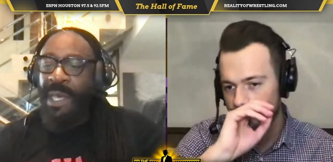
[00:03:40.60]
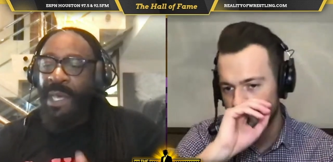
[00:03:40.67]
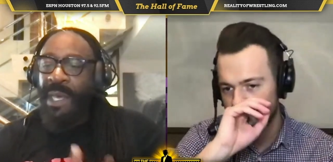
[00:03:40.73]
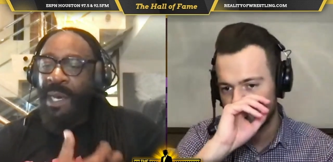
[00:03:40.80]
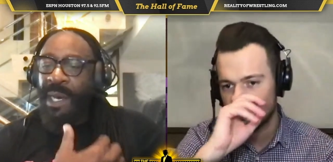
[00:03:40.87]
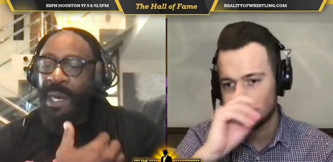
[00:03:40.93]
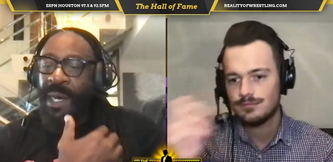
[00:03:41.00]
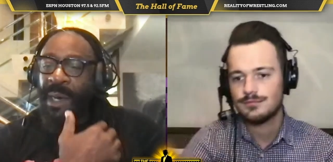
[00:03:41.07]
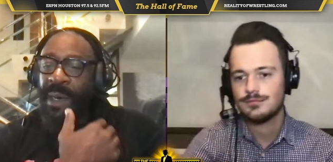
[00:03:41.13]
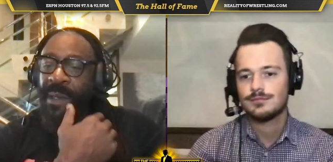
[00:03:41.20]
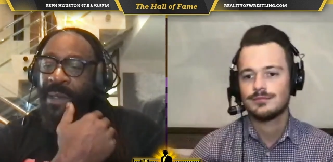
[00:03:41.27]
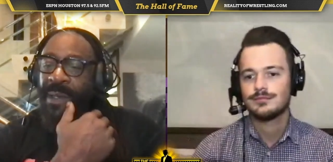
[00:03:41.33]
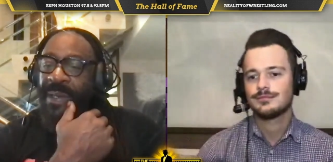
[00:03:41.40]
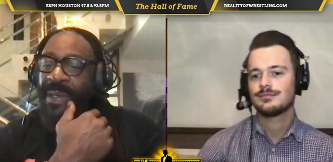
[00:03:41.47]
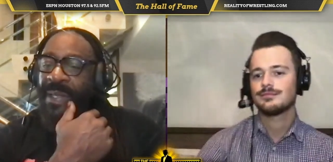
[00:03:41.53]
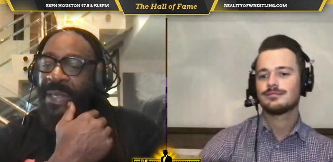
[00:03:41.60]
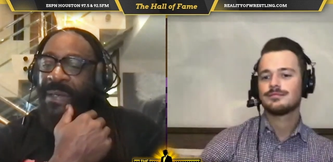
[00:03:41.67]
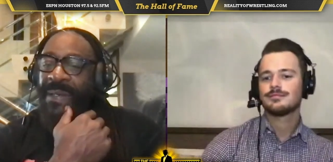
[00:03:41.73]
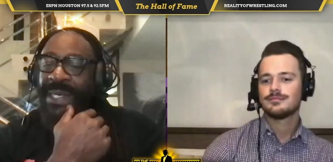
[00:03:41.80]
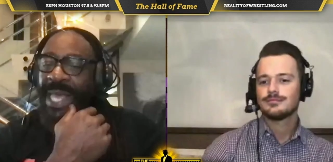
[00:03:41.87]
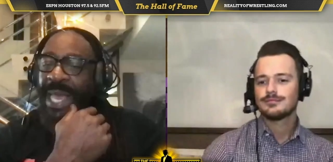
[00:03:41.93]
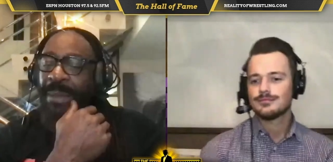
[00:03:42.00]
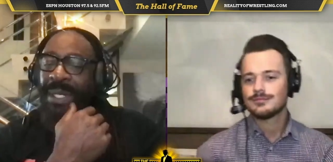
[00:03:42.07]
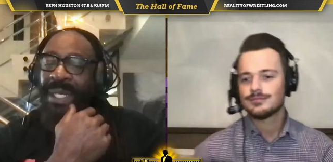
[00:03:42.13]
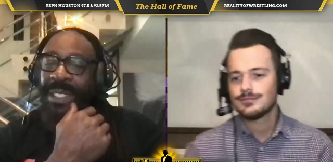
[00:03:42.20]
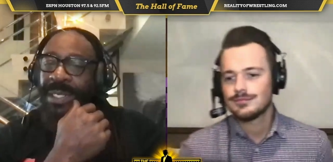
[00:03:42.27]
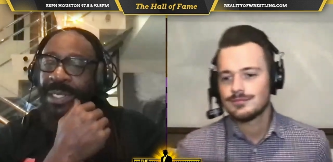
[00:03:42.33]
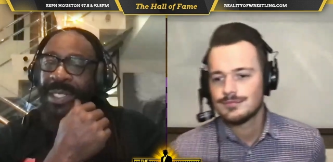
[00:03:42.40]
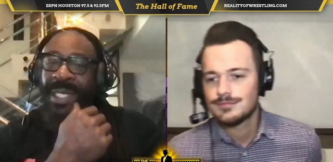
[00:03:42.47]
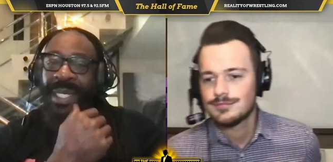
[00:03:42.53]
Speaker 1: Uh, the, the,
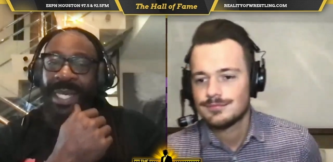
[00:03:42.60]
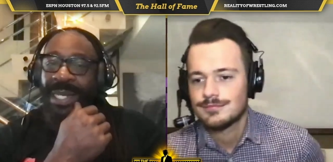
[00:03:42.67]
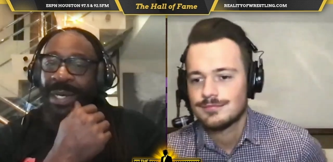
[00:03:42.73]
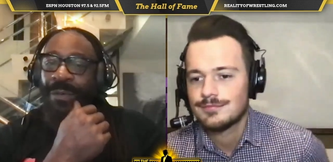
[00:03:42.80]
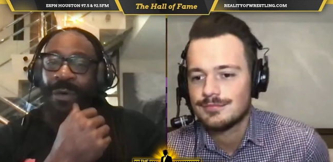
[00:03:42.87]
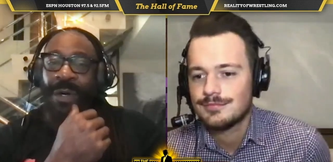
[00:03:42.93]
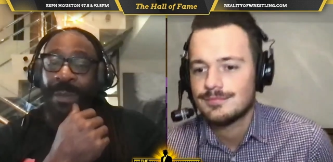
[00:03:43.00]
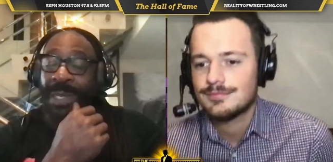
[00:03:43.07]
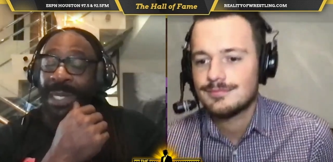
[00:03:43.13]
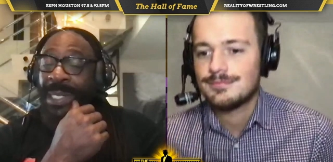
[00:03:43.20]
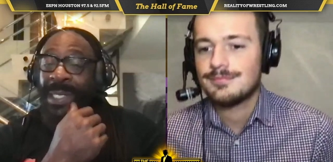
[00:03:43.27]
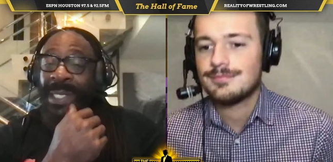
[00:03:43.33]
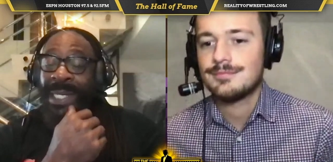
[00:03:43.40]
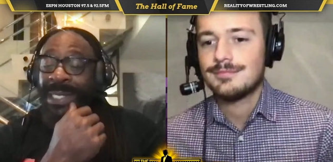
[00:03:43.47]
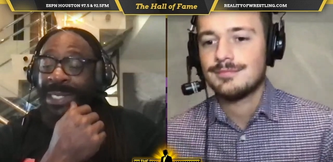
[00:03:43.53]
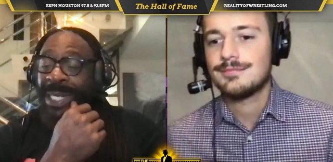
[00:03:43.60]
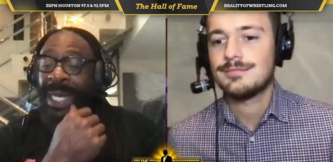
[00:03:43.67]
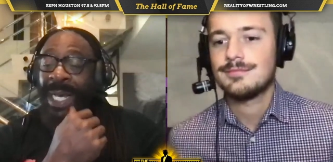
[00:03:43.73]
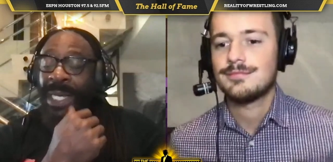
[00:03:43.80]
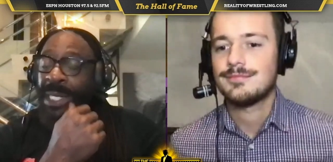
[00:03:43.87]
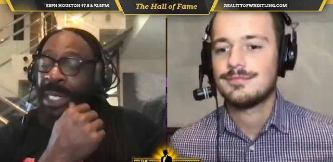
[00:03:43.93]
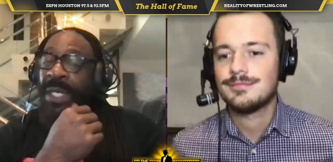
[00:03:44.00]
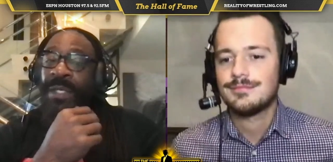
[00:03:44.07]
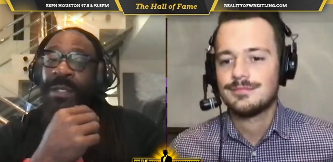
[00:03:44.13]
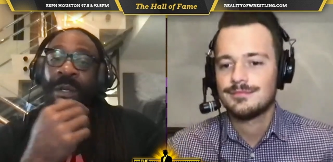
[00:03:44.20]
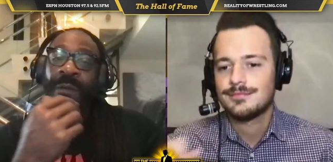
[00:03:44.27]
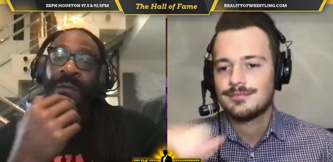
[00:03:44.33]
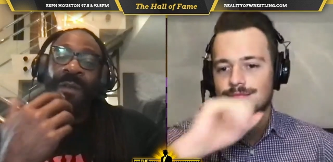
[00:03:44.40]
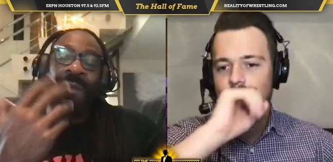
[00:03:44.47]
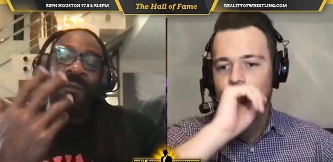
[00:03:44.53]
tabulations in. I won by a landslide. So
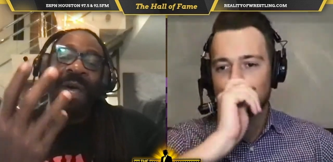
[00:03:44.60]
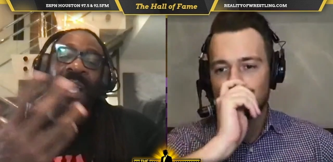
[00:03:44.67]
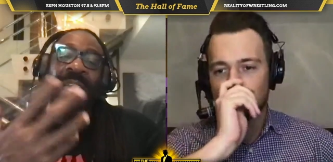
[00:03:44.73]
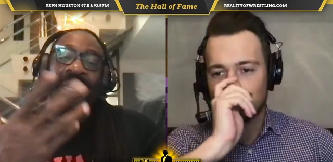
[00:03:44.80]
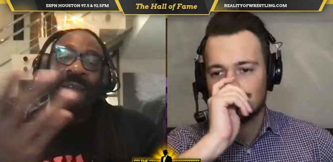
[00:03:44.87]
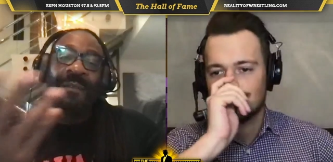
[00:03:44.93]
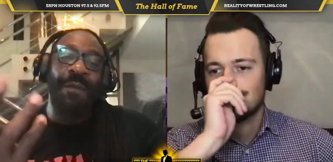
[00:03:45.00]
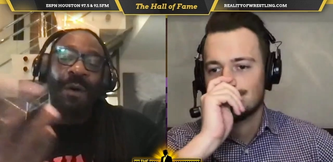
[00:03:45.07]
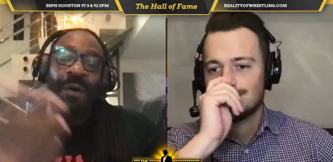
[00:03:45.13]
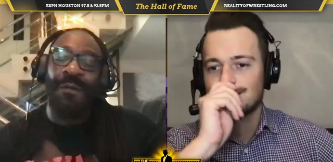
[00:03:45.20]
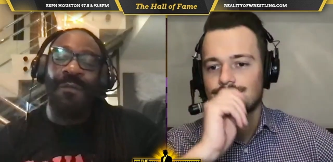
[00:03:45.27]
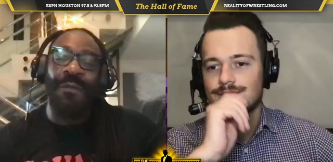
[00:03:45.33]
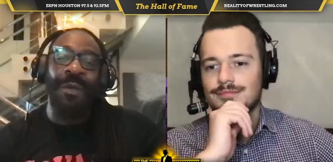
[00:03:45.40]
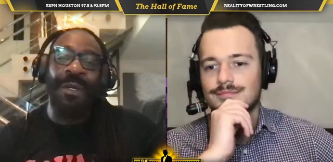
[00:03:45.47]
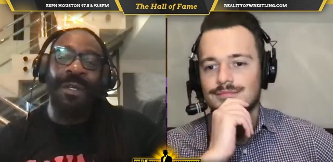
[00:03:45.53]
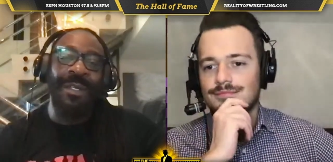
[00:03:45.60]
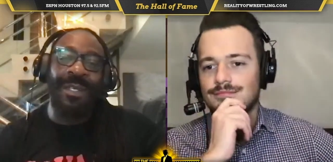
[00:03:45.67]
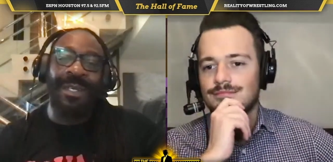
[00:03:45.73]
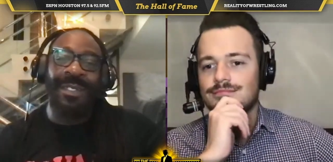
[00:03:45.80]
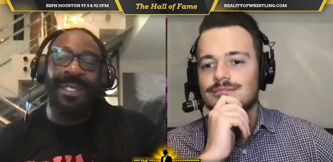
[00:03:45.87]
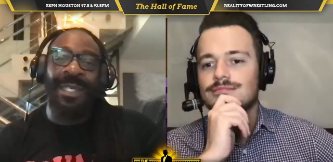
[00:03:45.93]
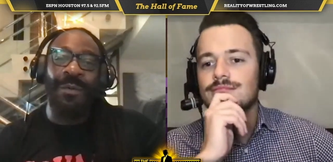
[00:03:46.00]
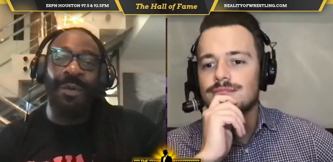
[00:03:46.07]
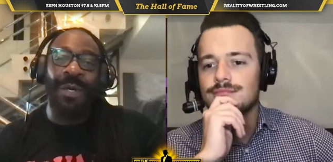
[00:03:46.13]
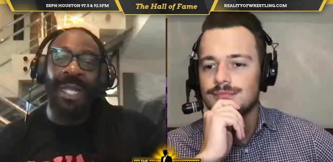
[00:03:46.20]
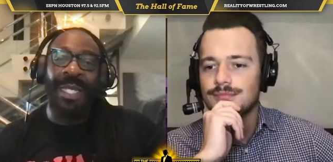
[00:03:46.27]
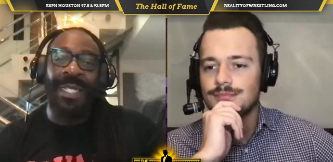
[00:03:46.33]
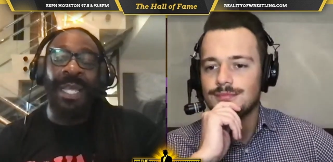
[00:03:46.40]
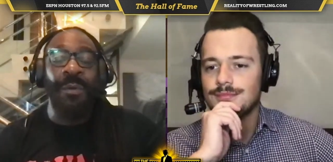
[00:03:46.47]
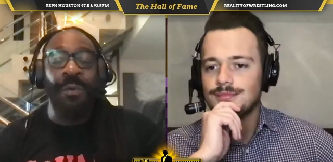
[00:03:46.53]
if, if I had to vote for uh, someone
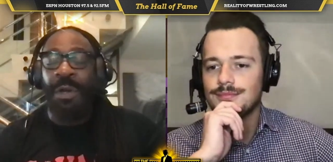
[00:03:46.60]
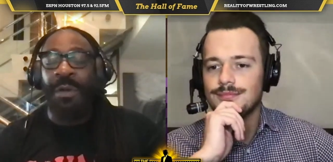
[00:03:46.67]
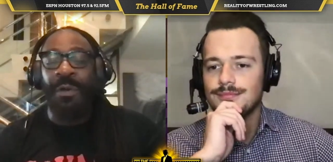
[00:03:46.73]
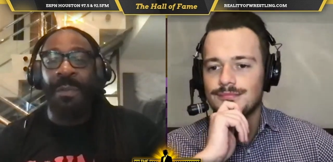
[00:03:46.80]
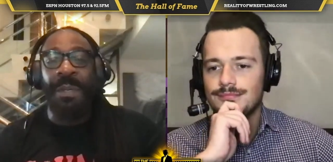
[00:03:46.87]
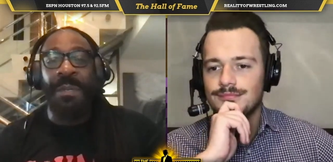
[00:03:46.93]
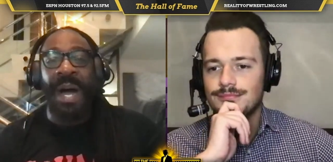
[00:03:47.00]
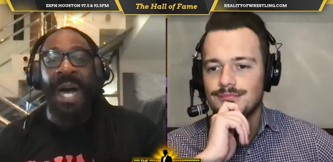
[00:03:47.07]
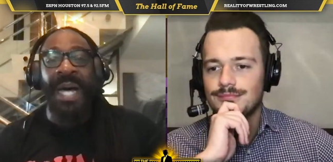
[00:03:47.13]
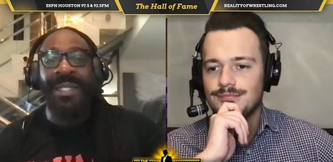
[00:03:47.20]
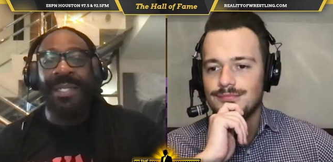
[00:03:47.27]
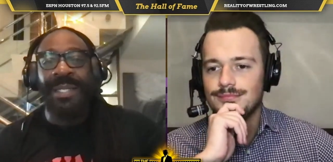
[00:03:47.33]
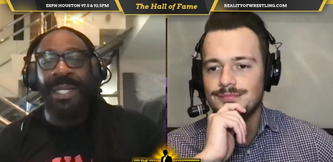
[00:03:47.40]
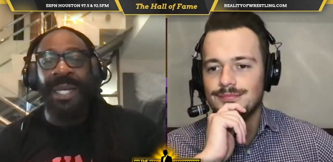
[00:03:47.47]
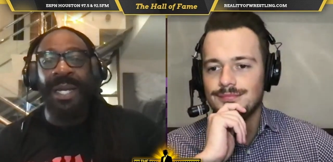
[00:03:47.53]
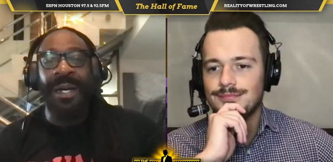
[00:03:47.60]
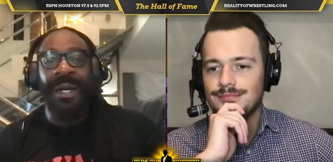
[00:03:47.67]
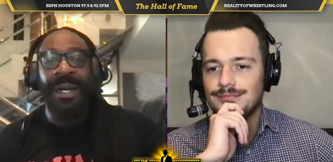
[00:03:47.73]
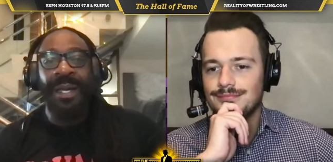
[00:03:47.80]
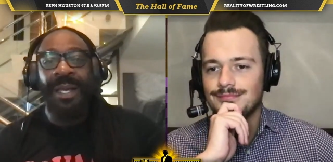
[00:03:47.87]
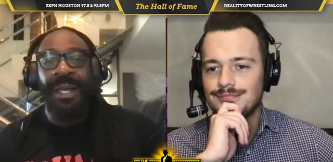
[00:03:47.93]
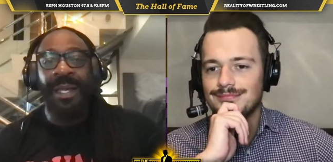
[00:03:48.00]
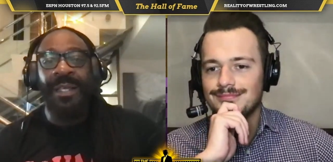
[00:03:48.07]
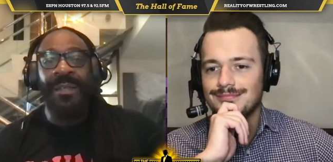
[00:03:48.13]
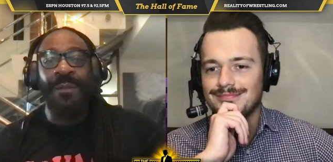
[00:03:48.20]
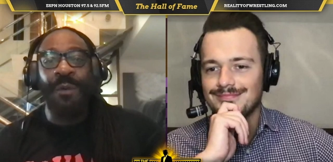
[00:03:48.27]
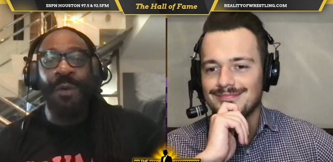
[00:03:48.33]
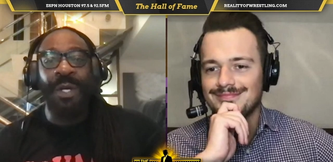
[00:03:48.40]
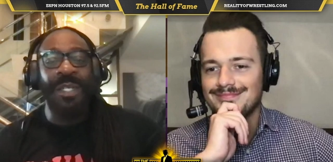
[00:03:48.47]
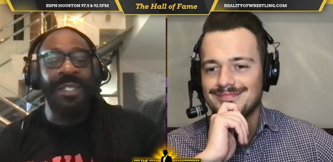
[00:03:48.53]
like it, would, it would be Mach. Yeah, it
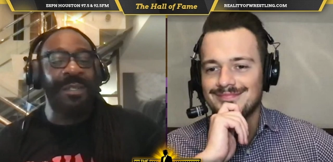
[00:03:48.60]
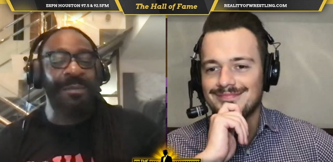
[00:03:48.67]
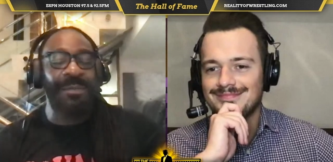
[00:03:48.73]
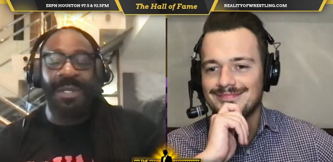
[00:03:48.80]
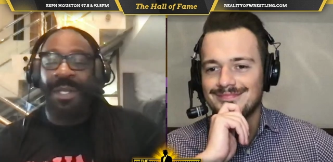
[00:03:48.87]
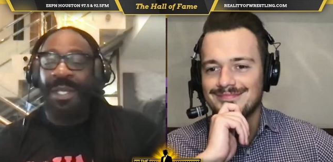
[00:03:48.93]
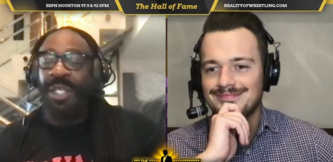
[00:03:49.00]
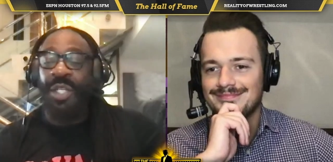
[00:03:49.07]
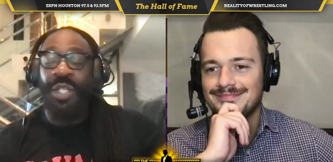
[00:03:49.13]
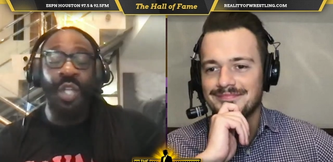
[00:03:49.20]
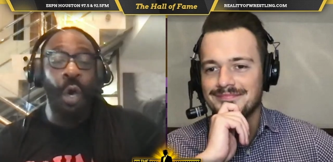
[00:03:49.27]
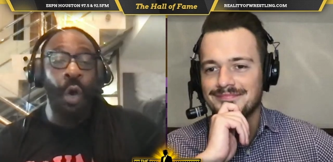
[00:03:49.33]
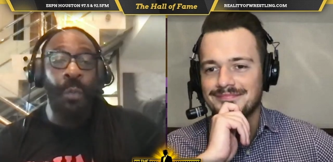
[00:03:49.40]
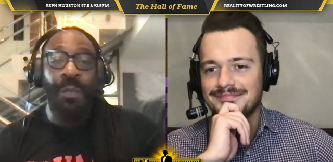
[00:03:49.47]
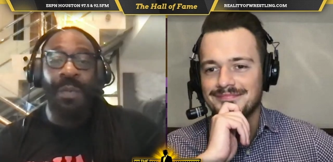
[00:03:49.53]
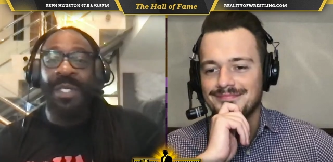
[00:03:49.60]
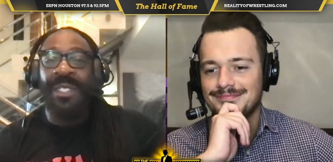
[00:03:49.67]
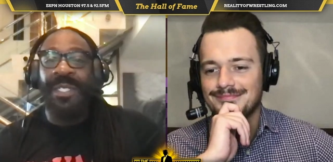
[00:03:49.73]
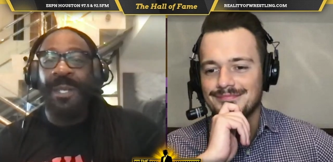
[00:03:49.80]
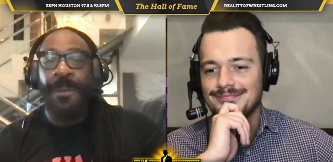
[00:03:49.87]
was the dopest